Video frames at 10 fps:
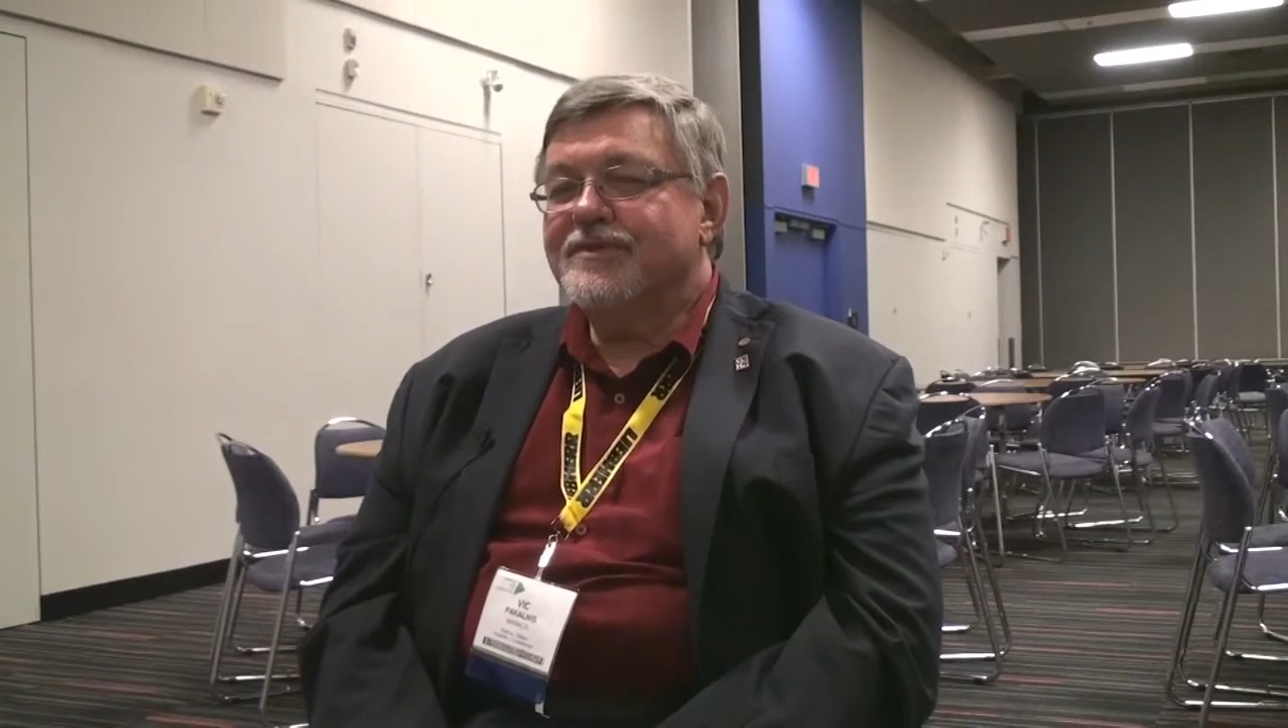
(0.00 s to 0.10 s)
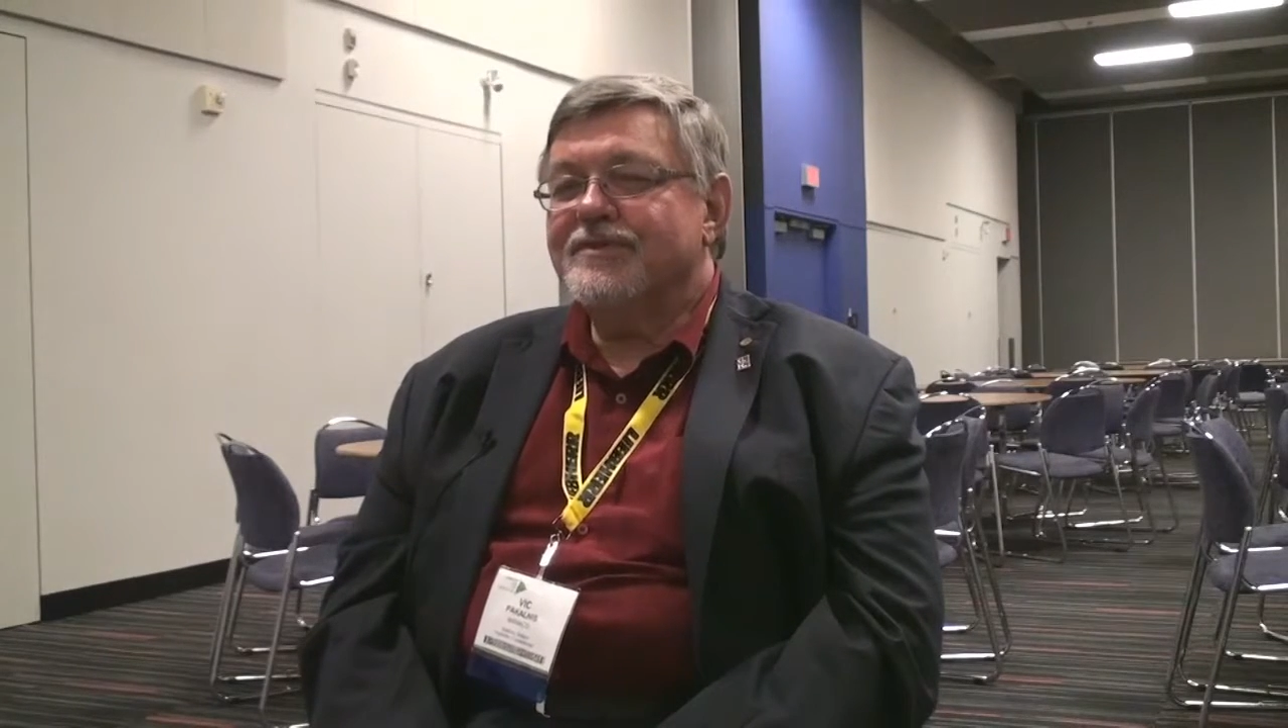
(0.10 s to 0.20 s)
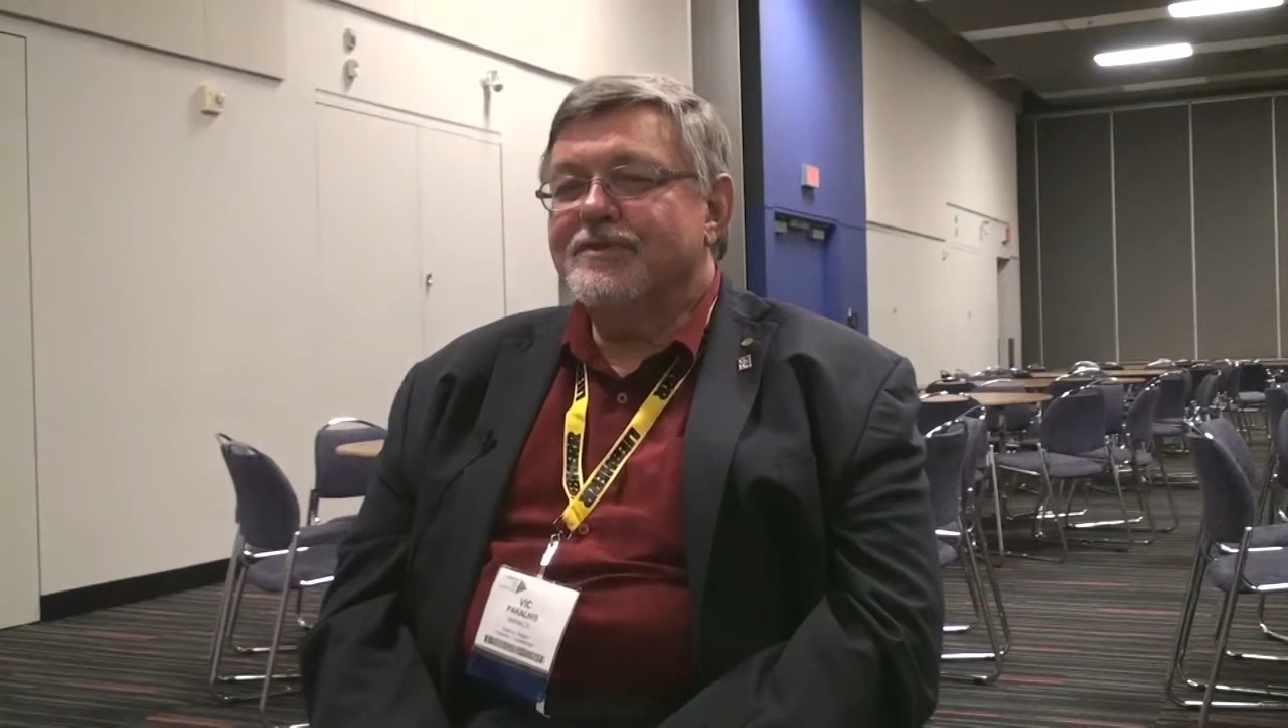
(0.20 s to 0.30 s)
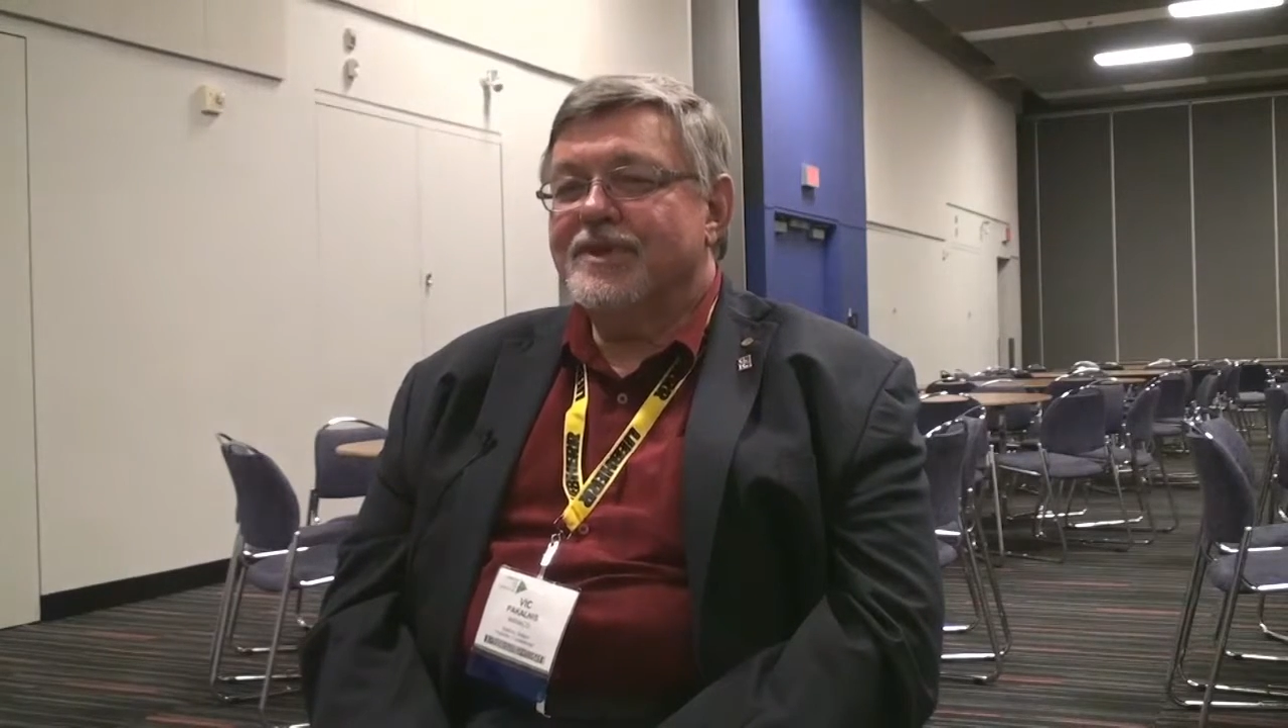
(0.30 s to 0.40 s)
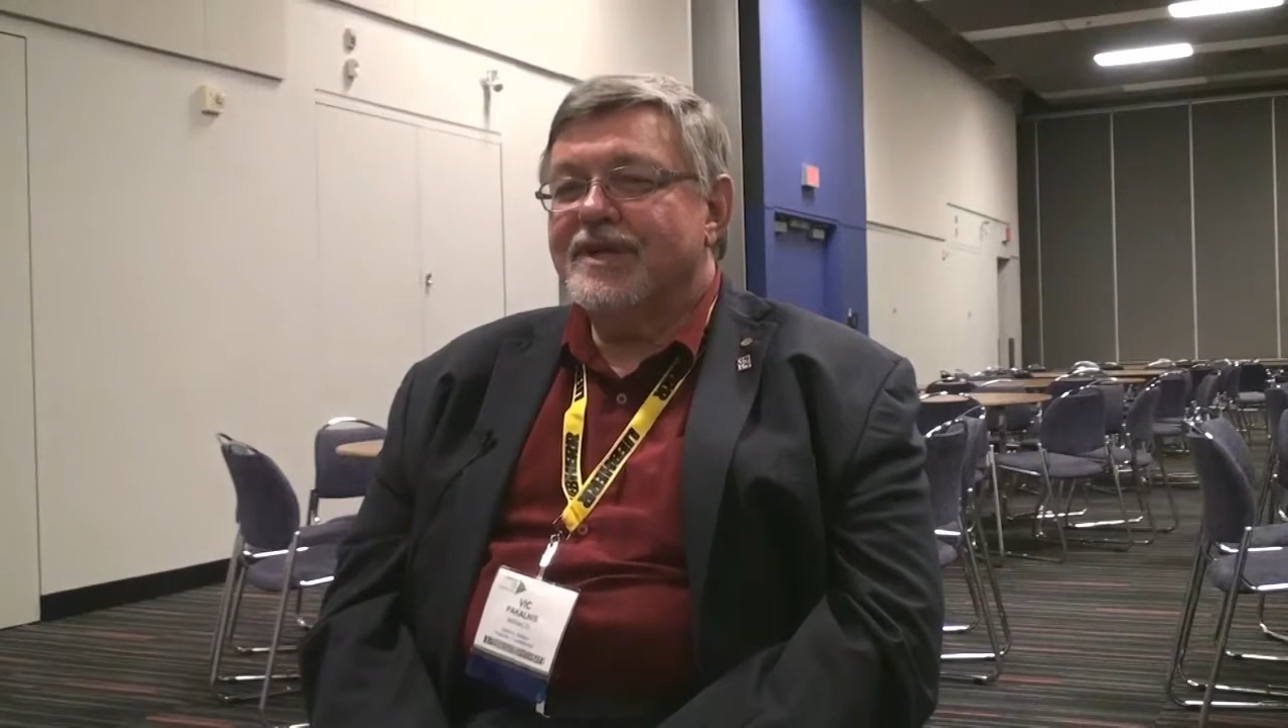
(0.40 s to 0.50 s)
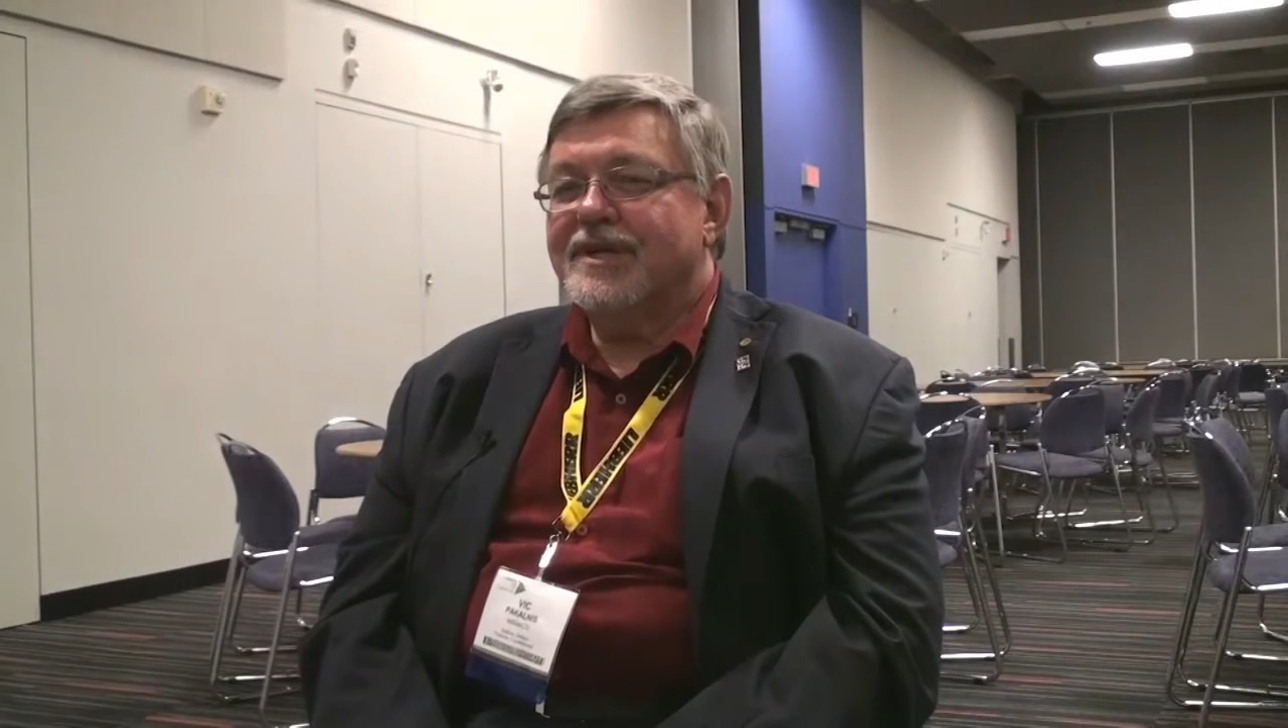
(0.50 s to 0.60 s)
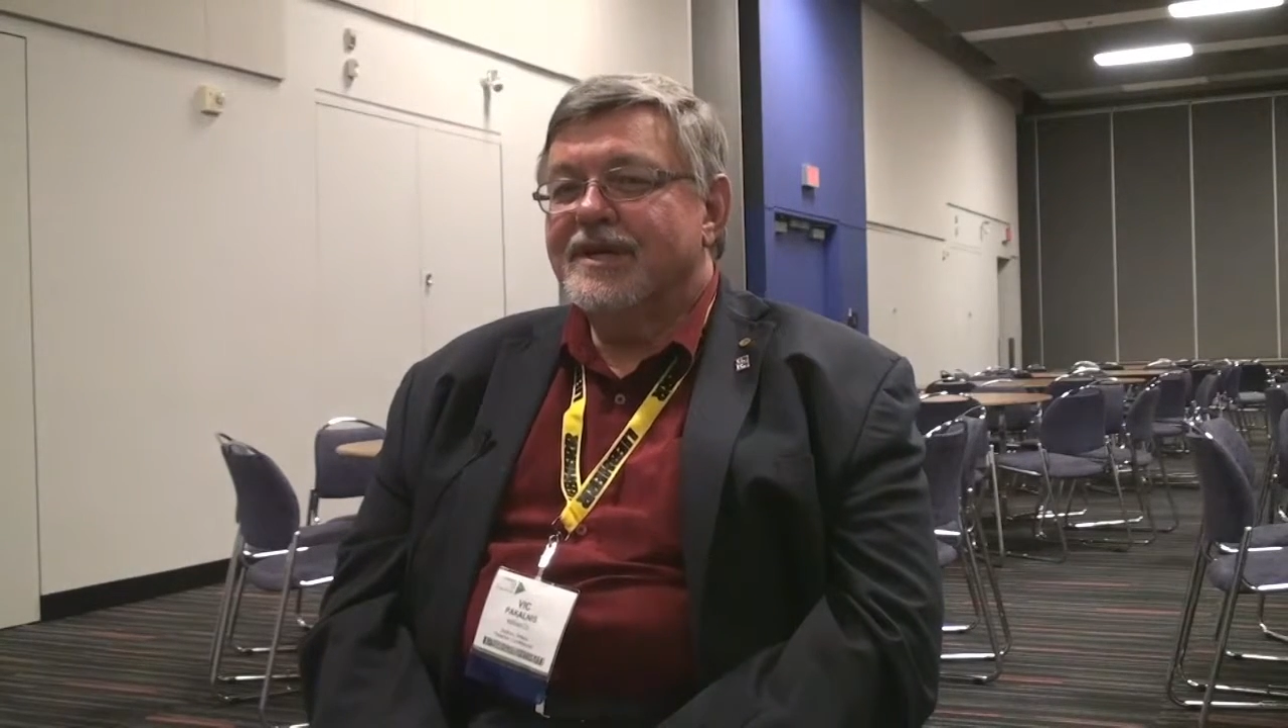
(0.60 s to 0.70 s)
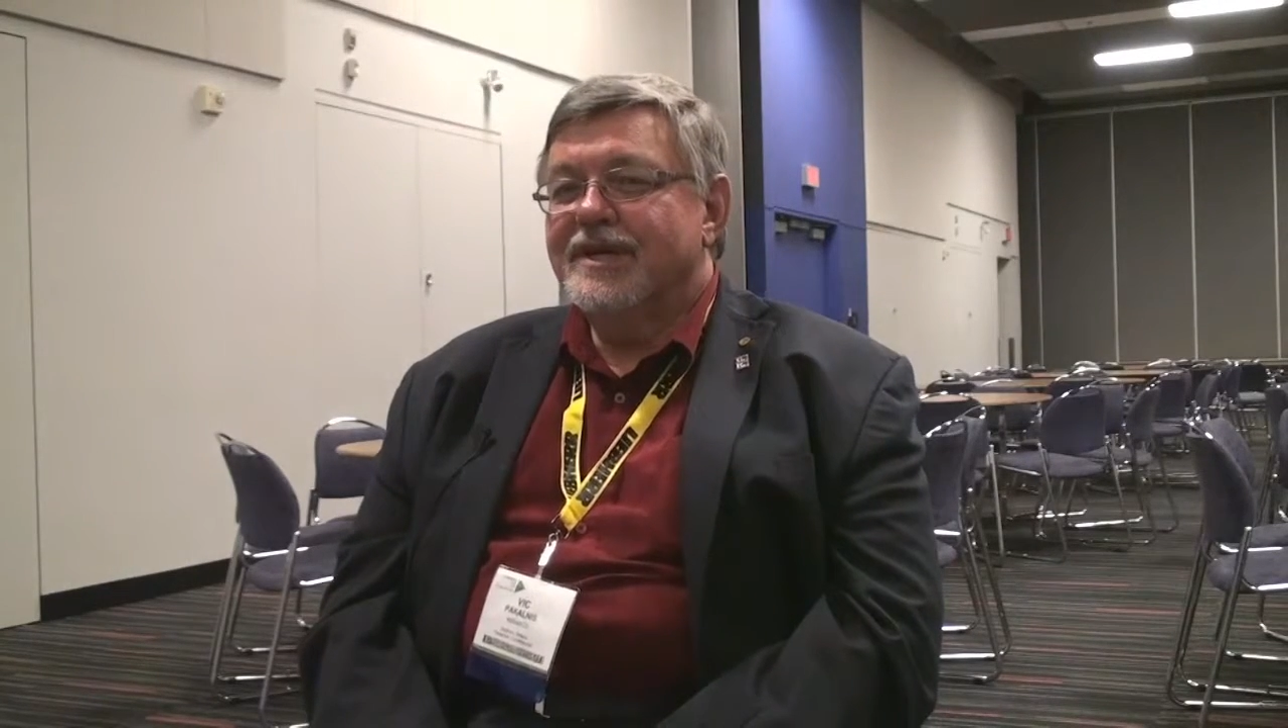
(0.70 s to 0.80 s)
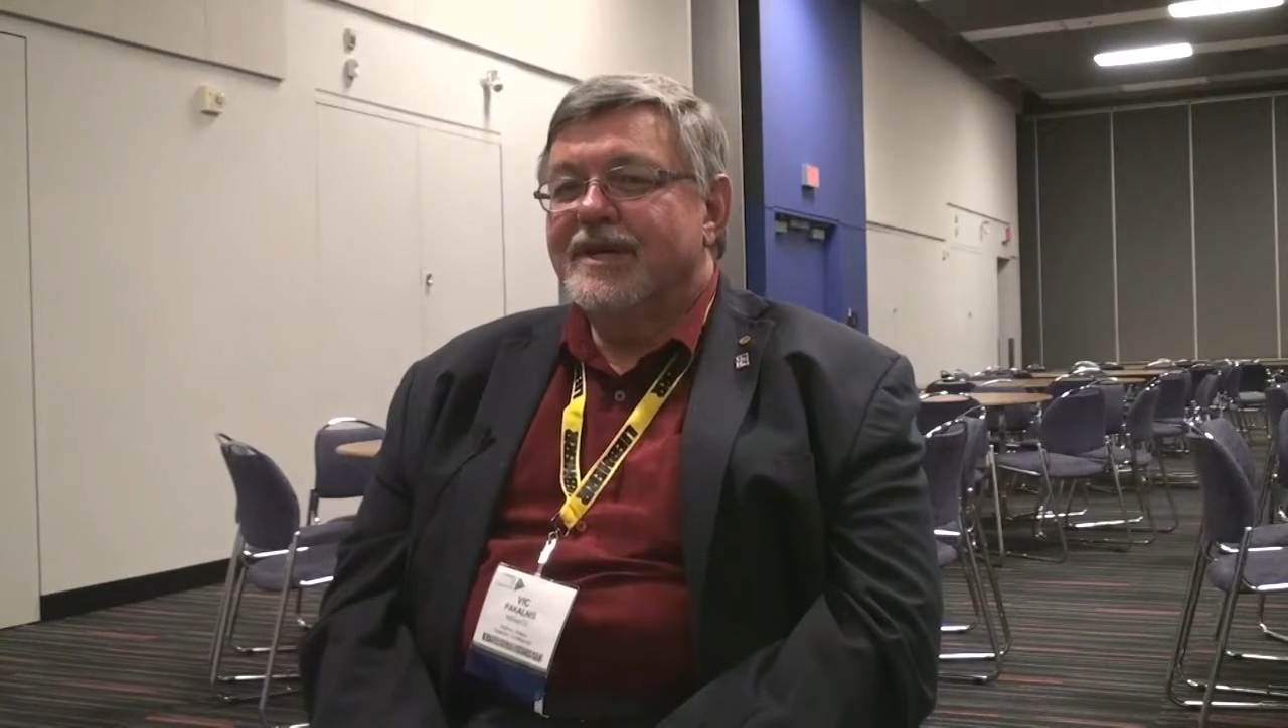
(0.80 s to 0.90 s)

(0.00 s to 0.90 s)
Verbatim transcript: to uh,